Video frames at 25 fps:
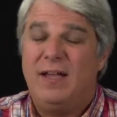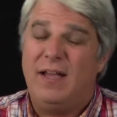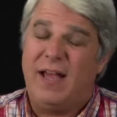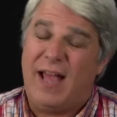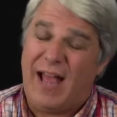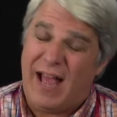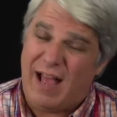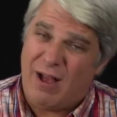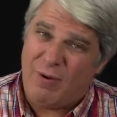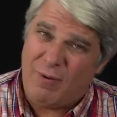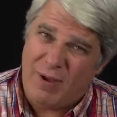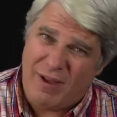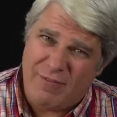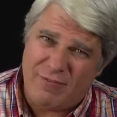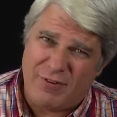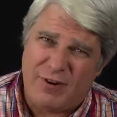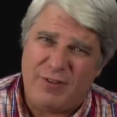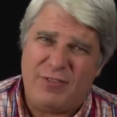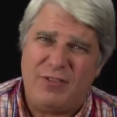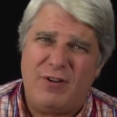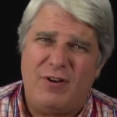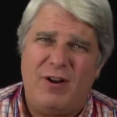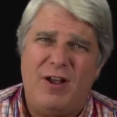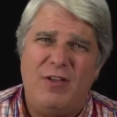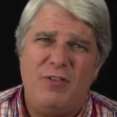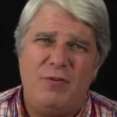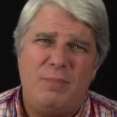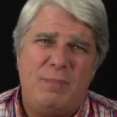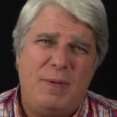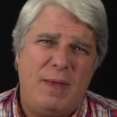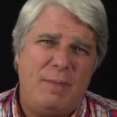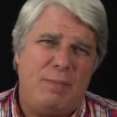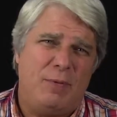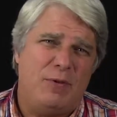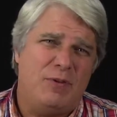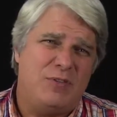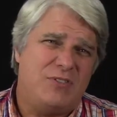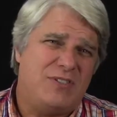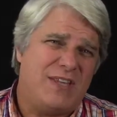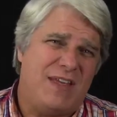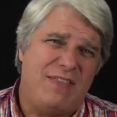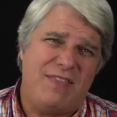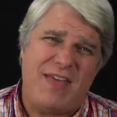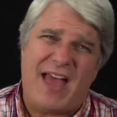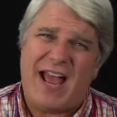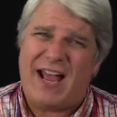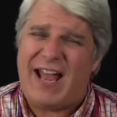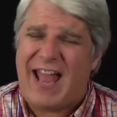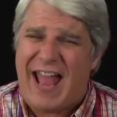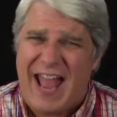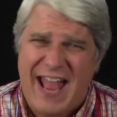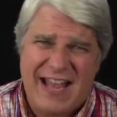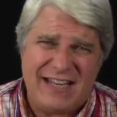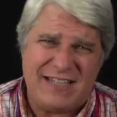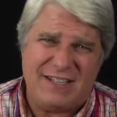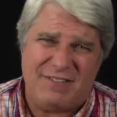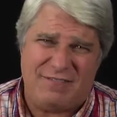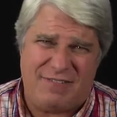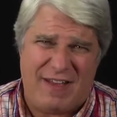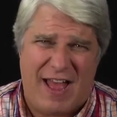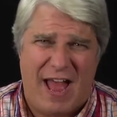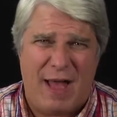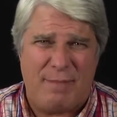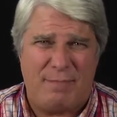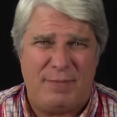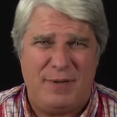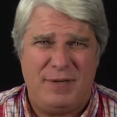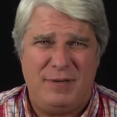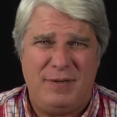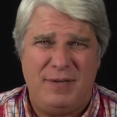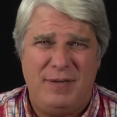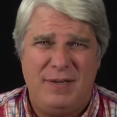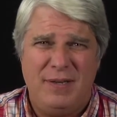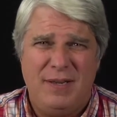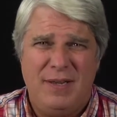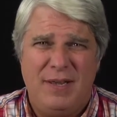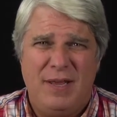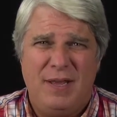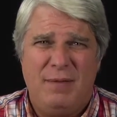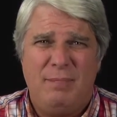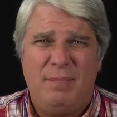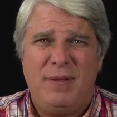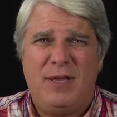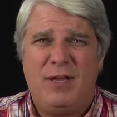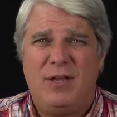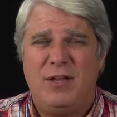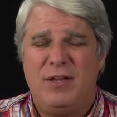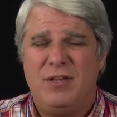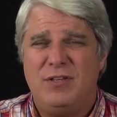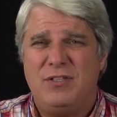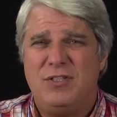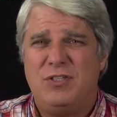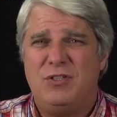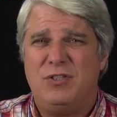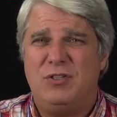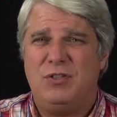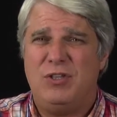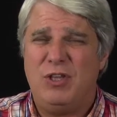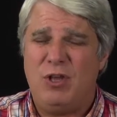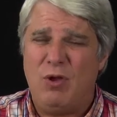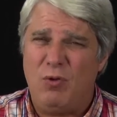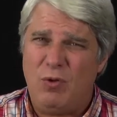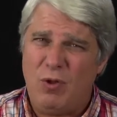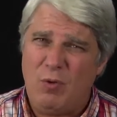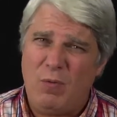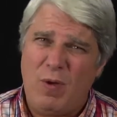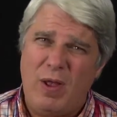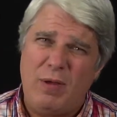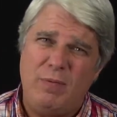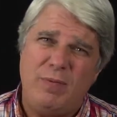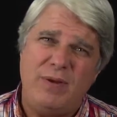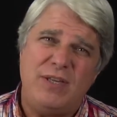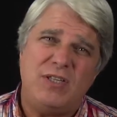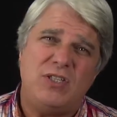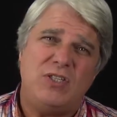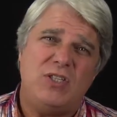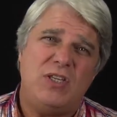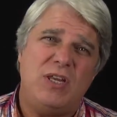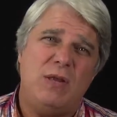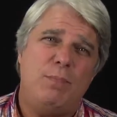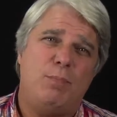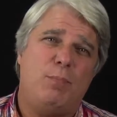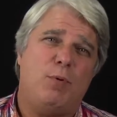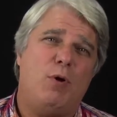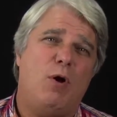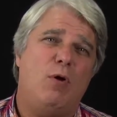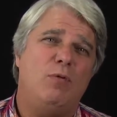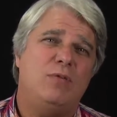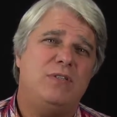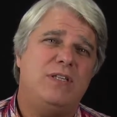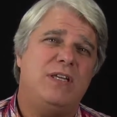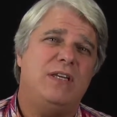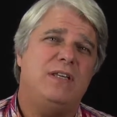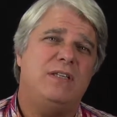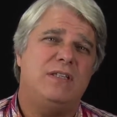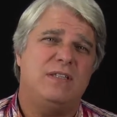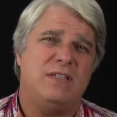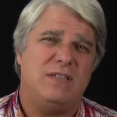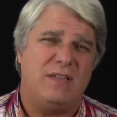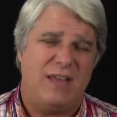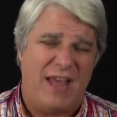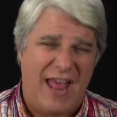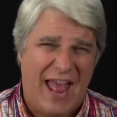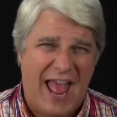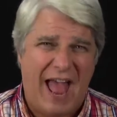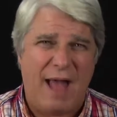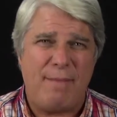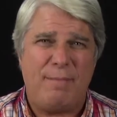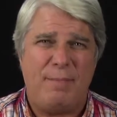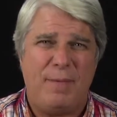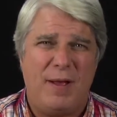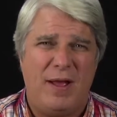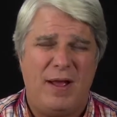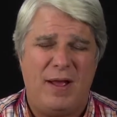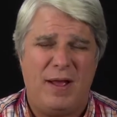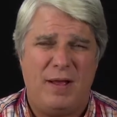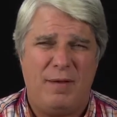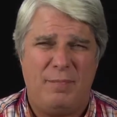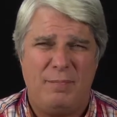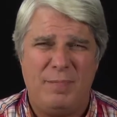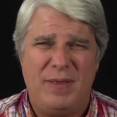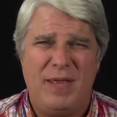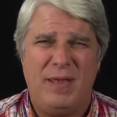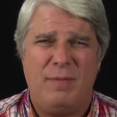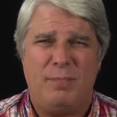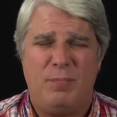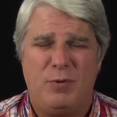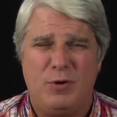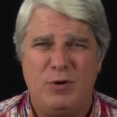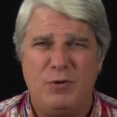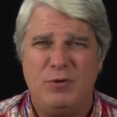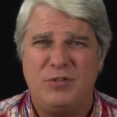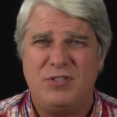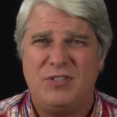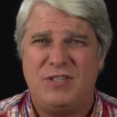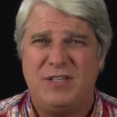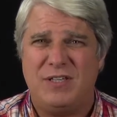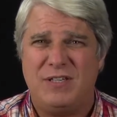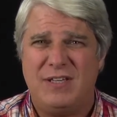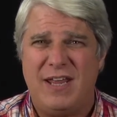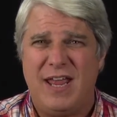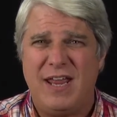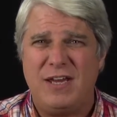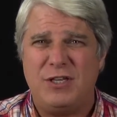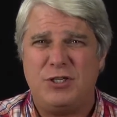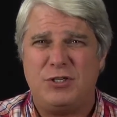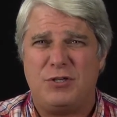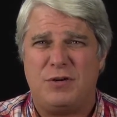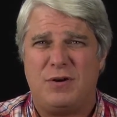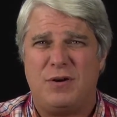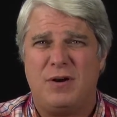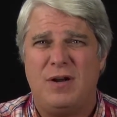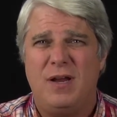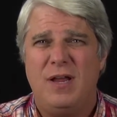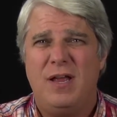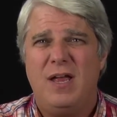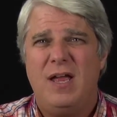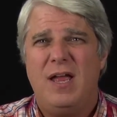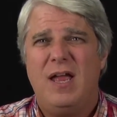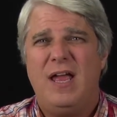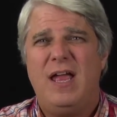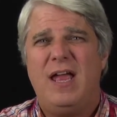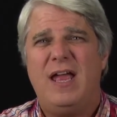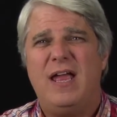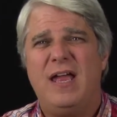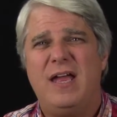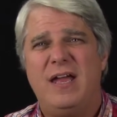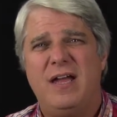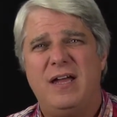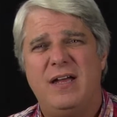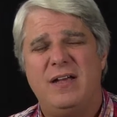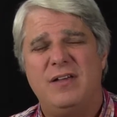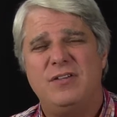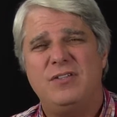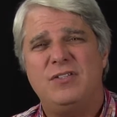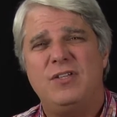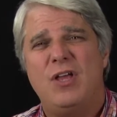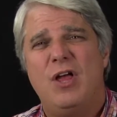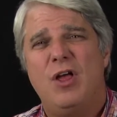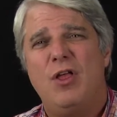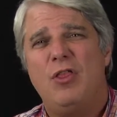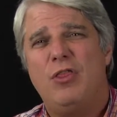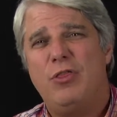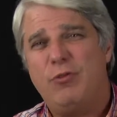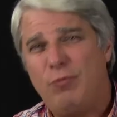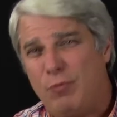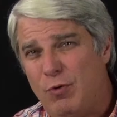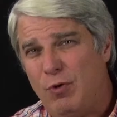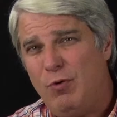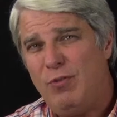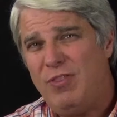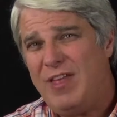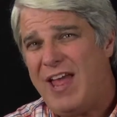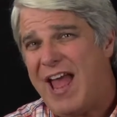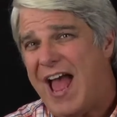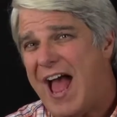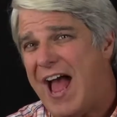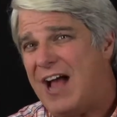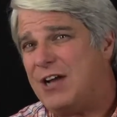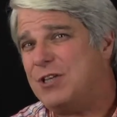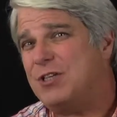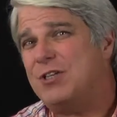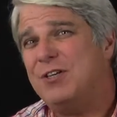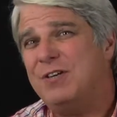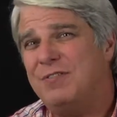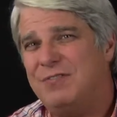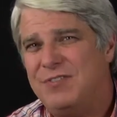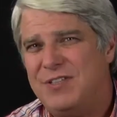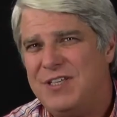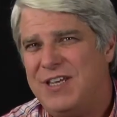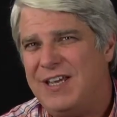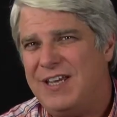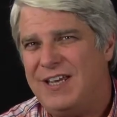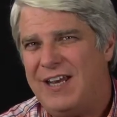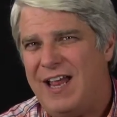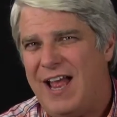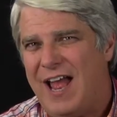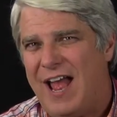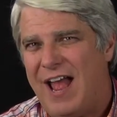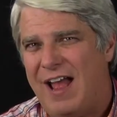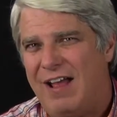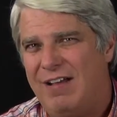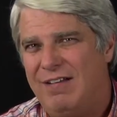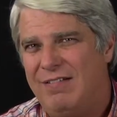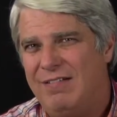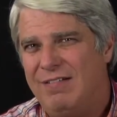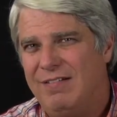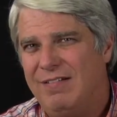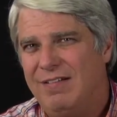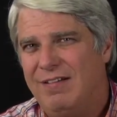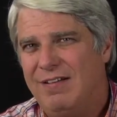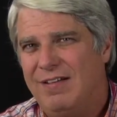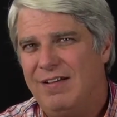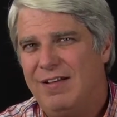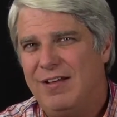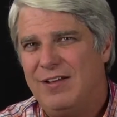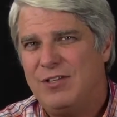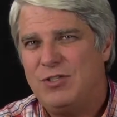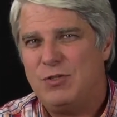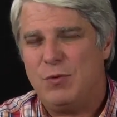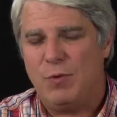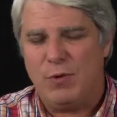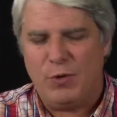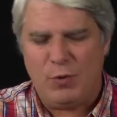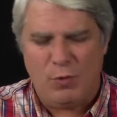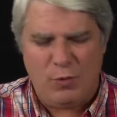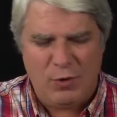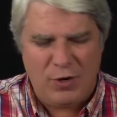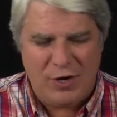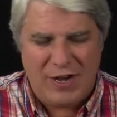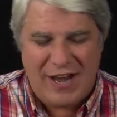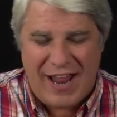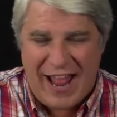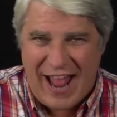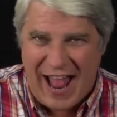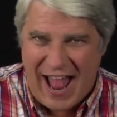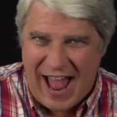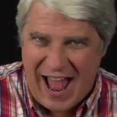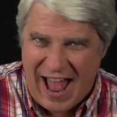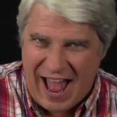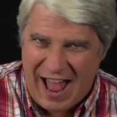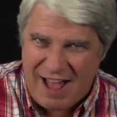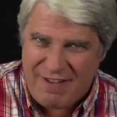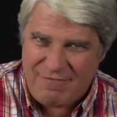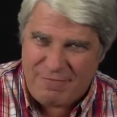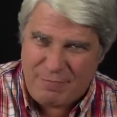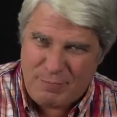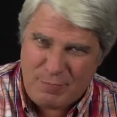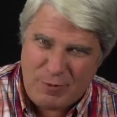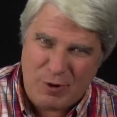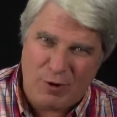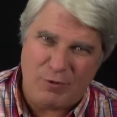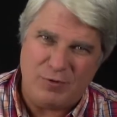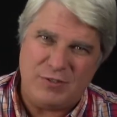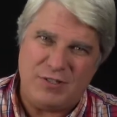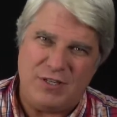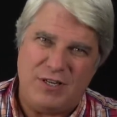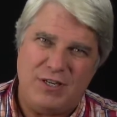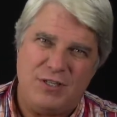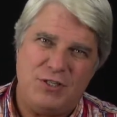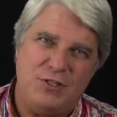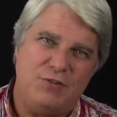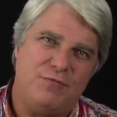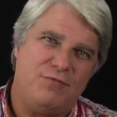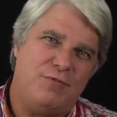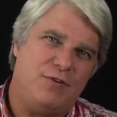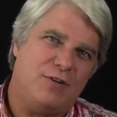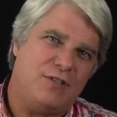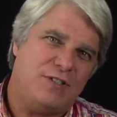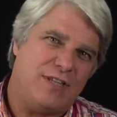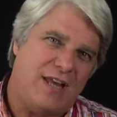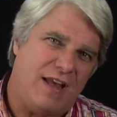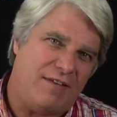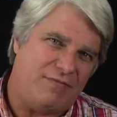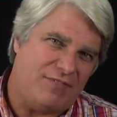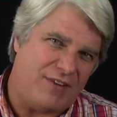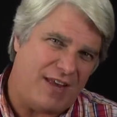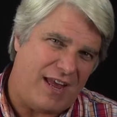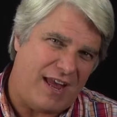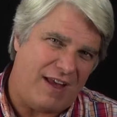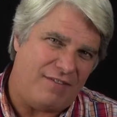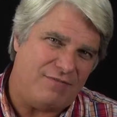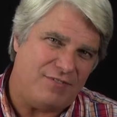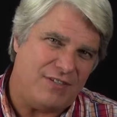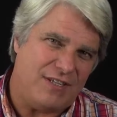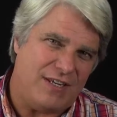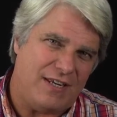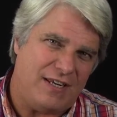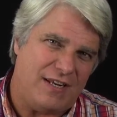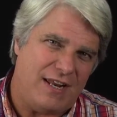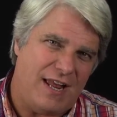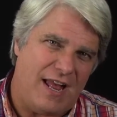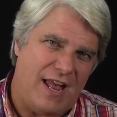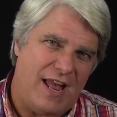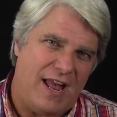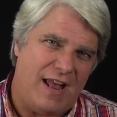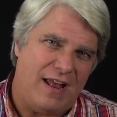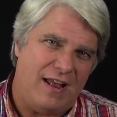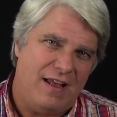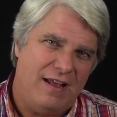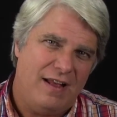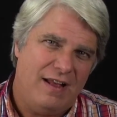However, there are other people who say that can't have happened because the only way we see proteins being produced in nature is through the action of DNA. So in order to have proteins, you first have to have DNA.